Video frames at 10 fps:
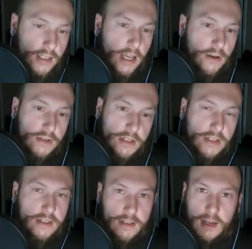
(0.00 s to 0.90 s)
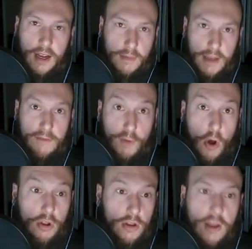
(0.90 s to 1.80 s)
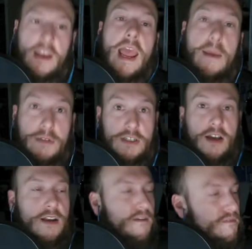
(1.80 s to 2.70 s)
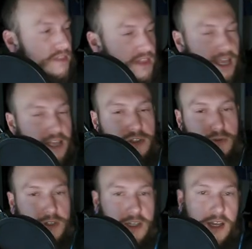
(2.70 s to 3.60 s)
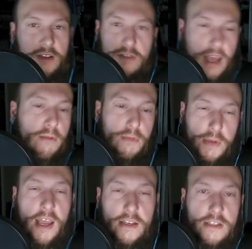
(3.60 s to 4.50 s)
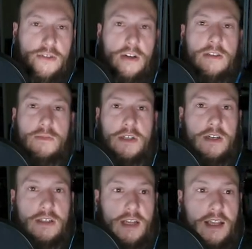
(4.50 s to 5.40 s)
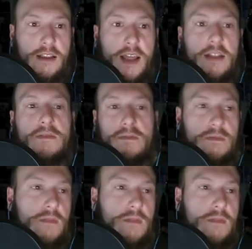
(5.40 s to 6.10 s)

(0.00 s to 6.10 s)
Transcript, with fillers: Now, if all and Amazon, if they join together, that would be antitrust because it, they,